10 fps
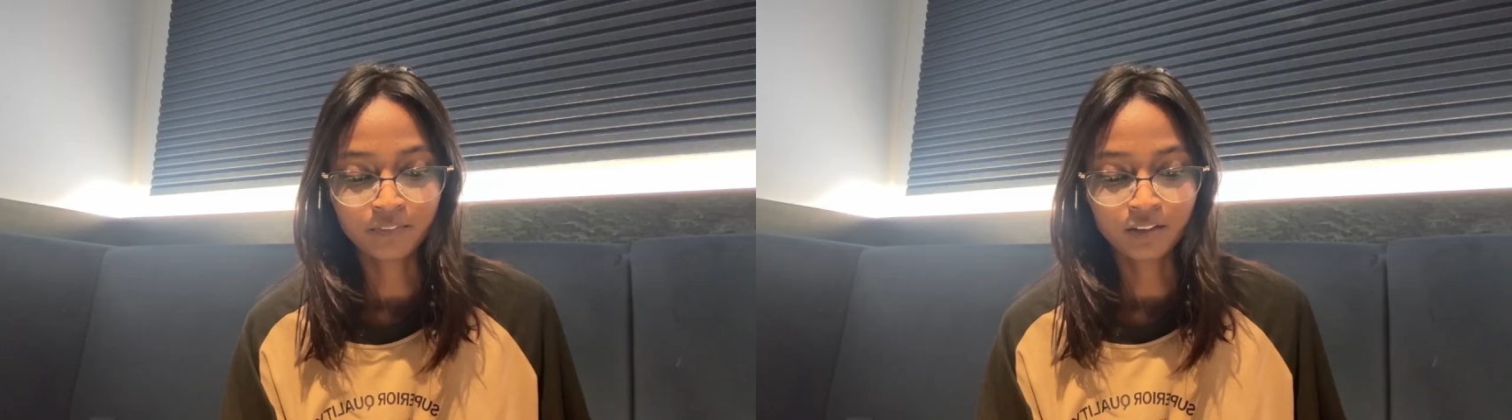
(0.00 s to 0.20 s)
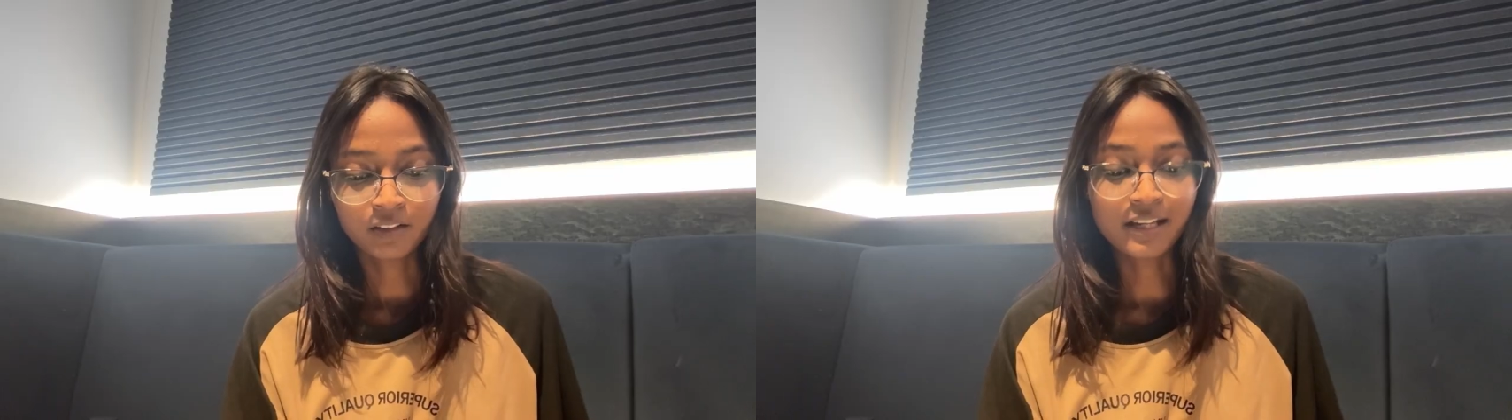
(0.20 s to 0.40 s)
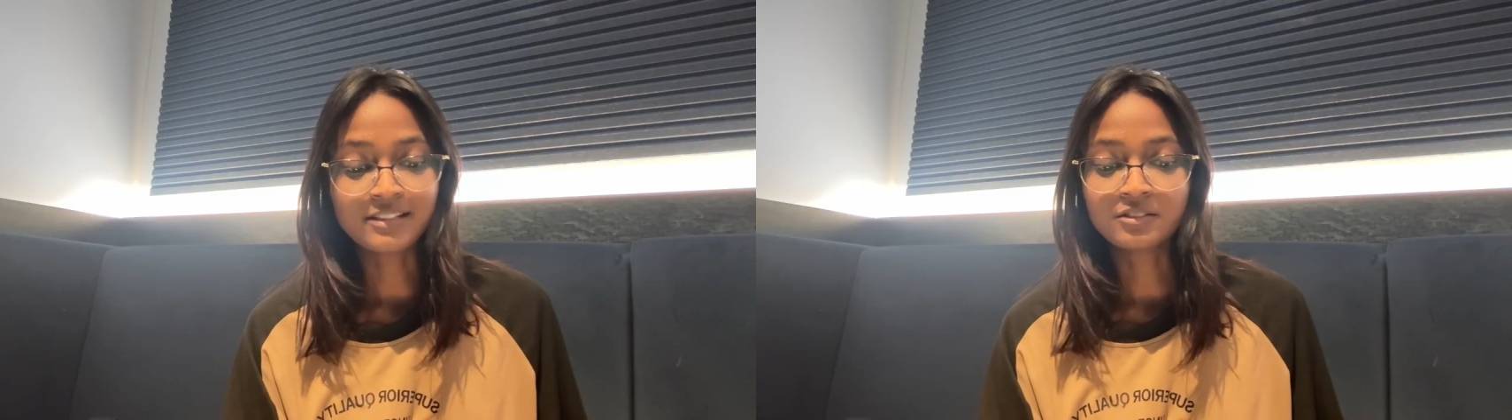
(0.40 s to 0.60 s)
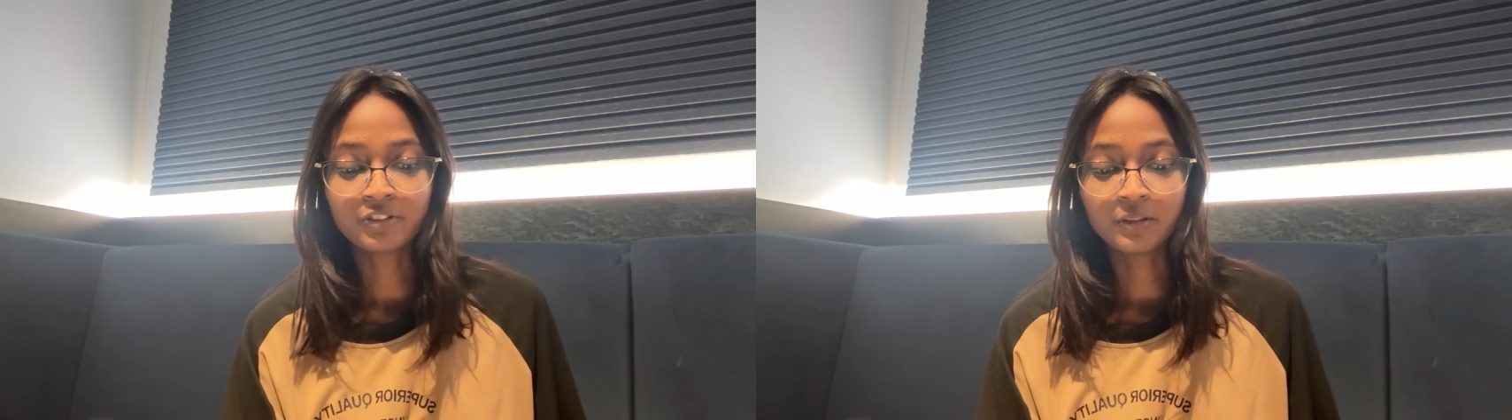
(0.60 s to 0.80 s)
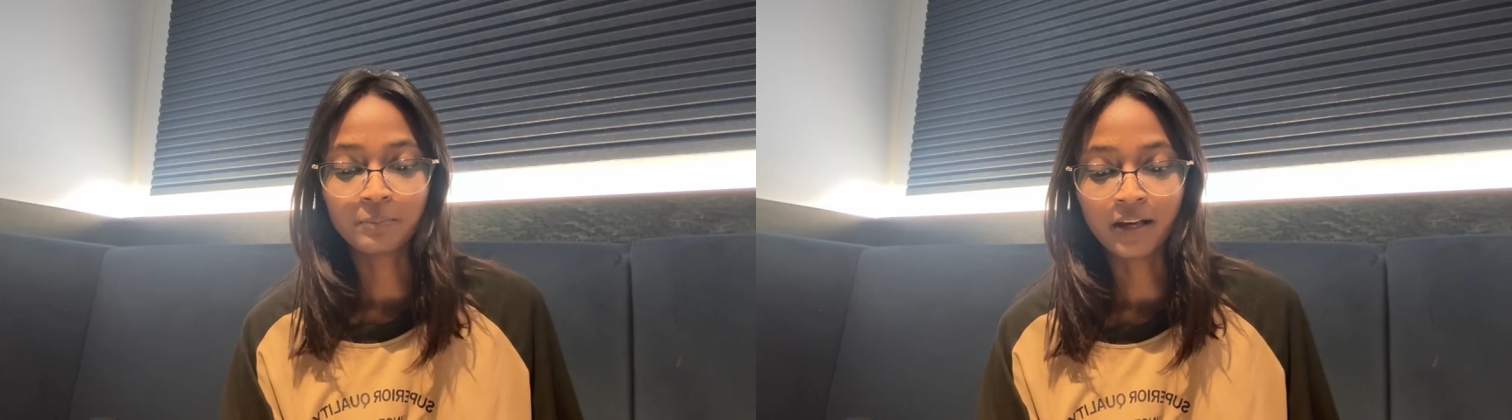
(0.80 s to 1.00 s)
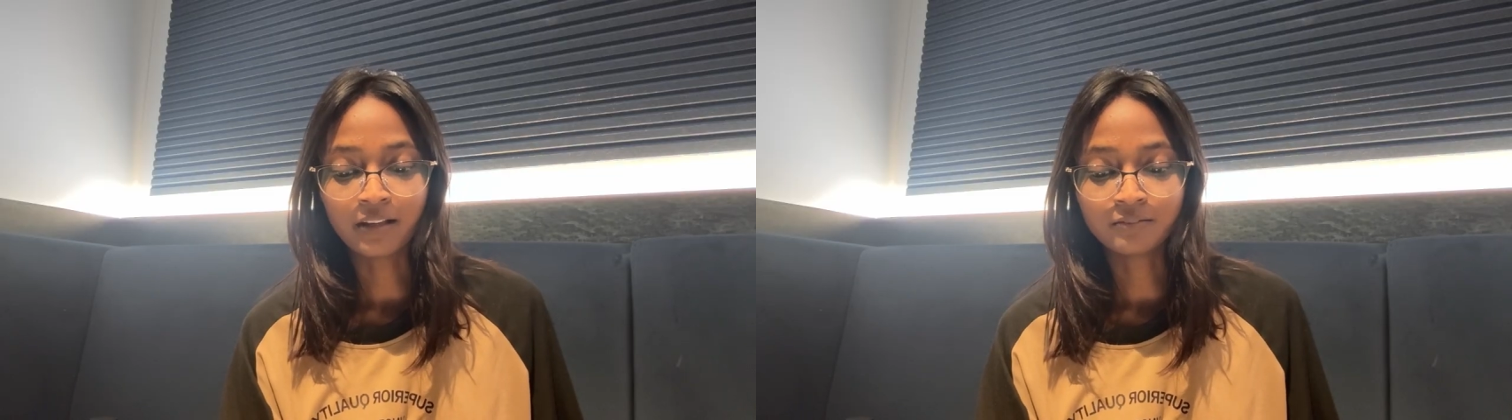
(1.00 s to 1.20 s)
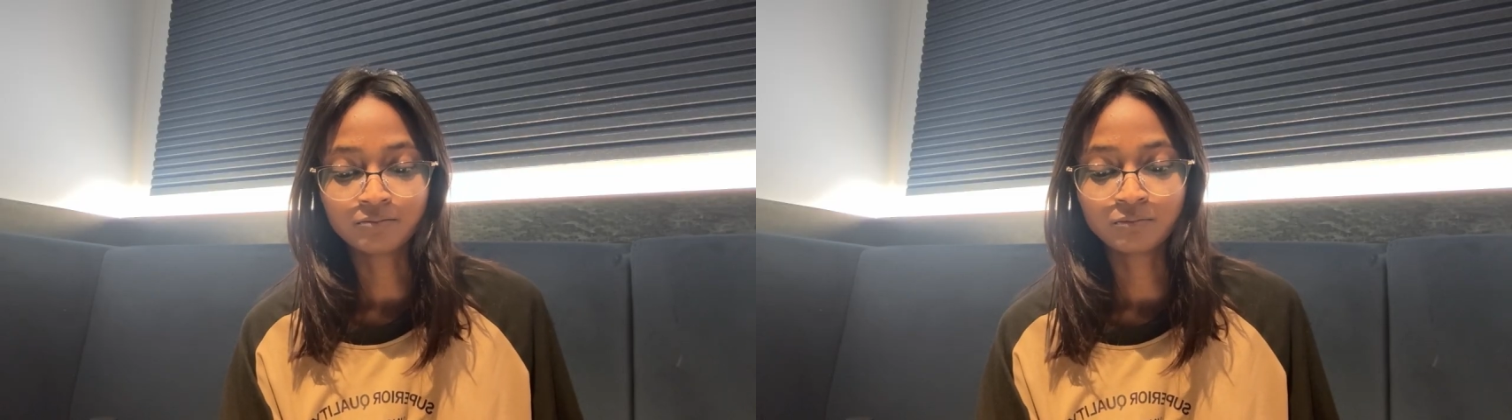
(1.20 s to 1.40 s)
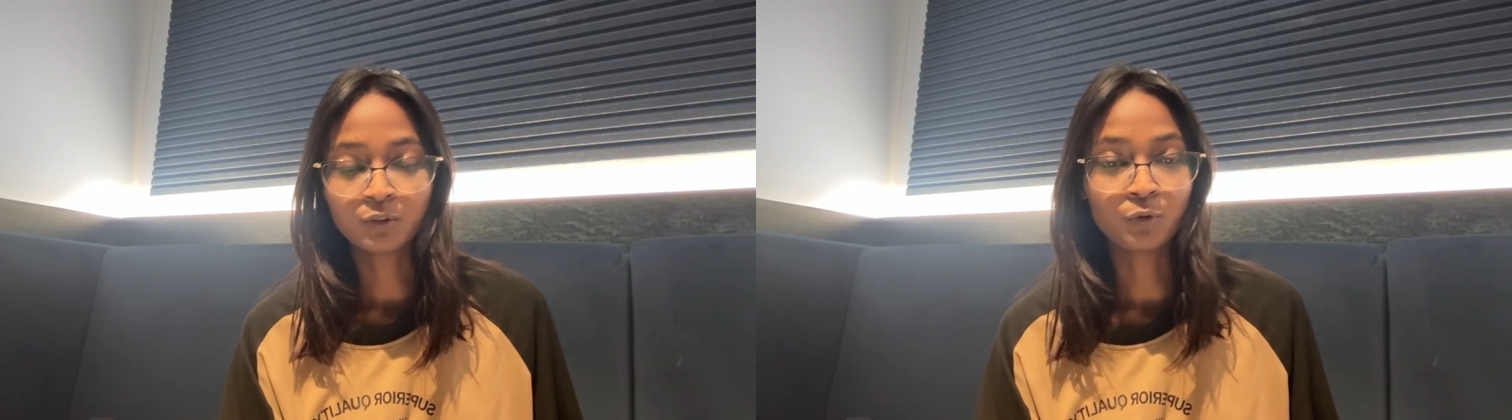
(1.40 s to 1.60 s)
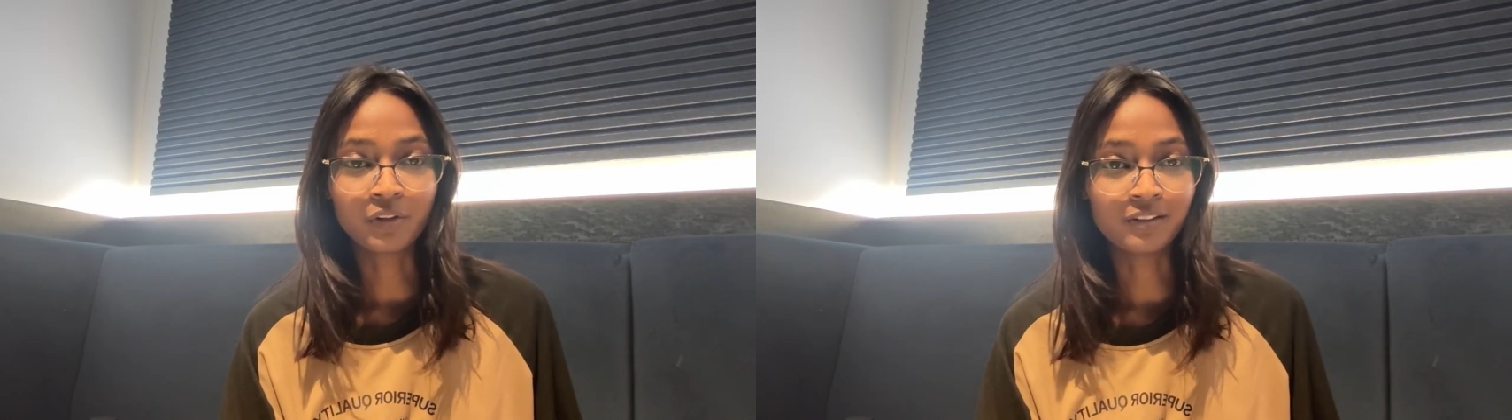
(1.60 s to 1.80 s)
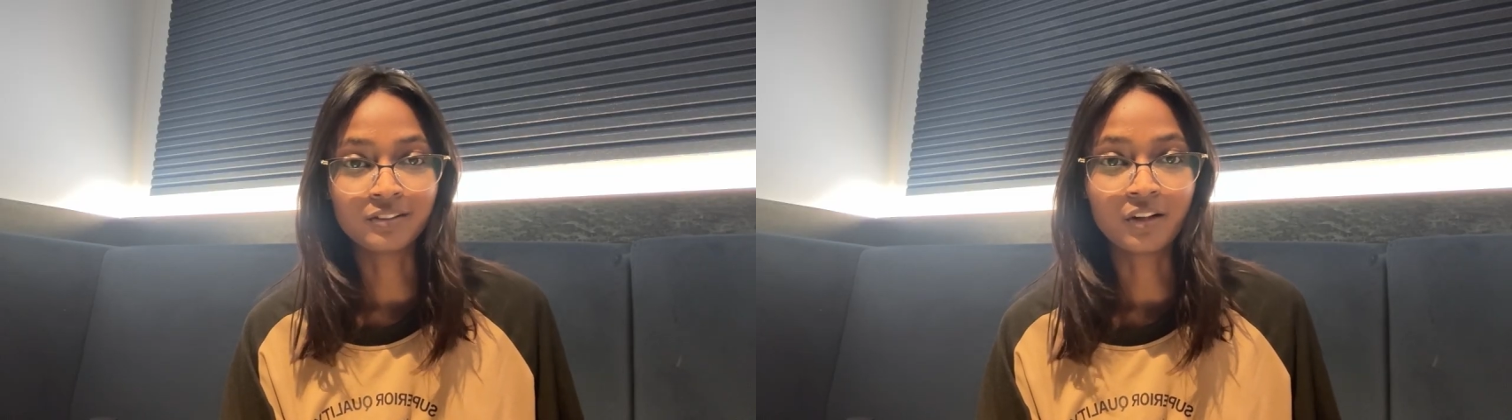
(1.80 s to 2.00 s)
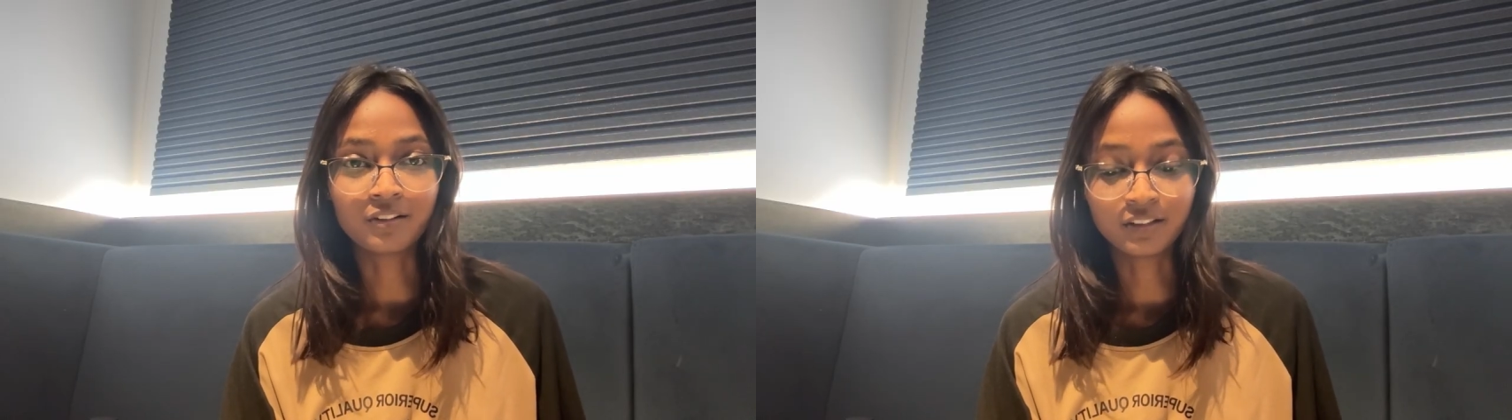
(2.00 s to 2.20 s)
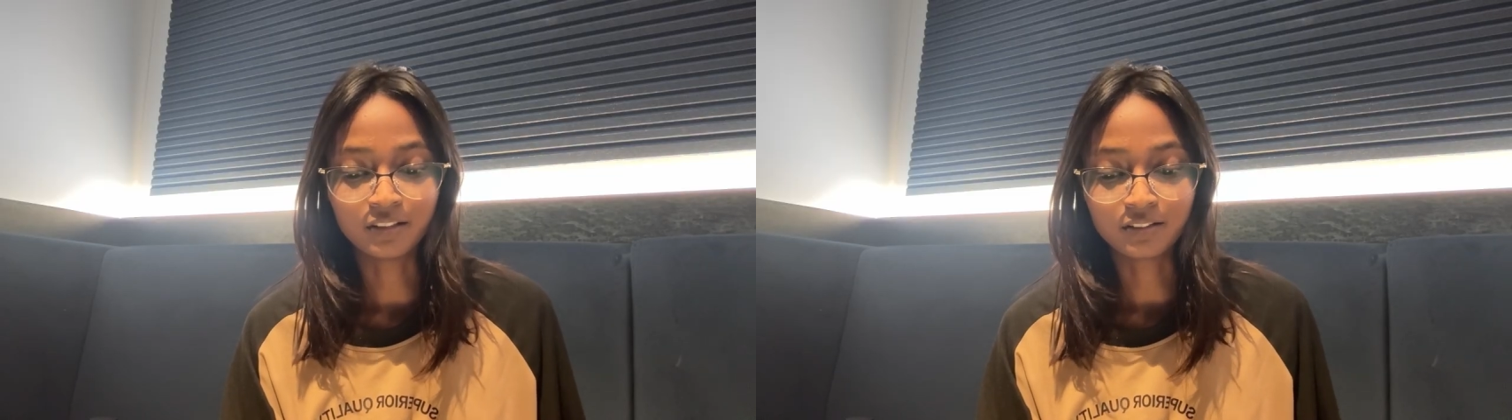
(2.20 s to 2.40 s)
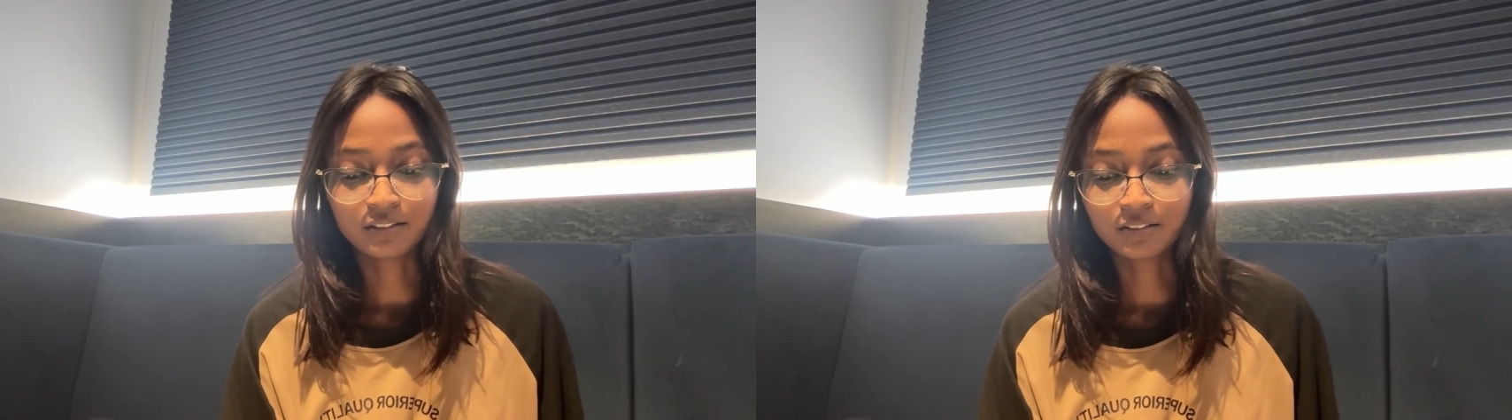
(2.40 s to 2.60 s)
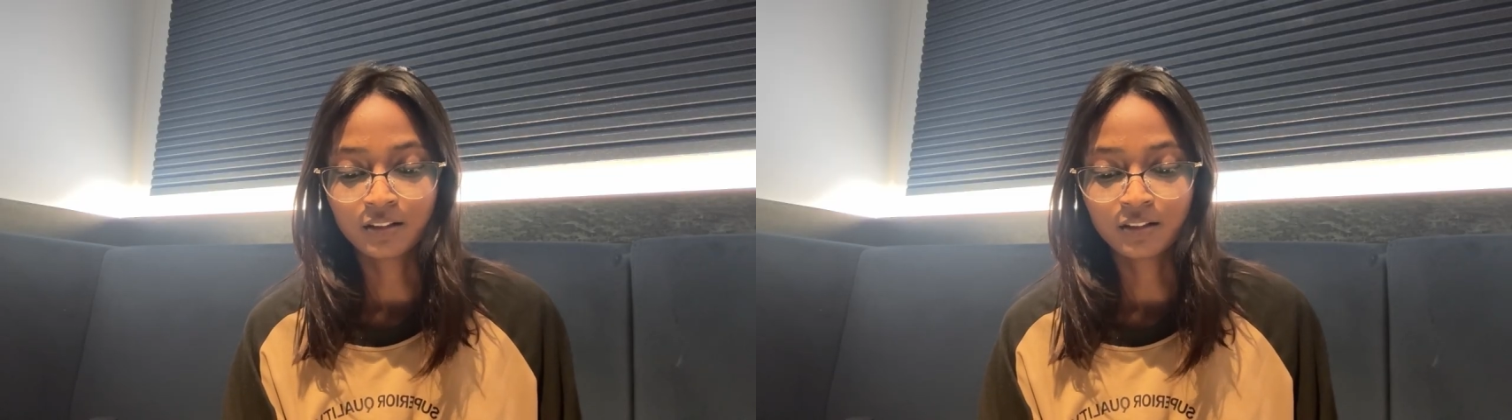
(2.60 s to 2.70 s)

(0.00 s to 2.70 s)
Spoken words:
It has a free plan, no credit card needed.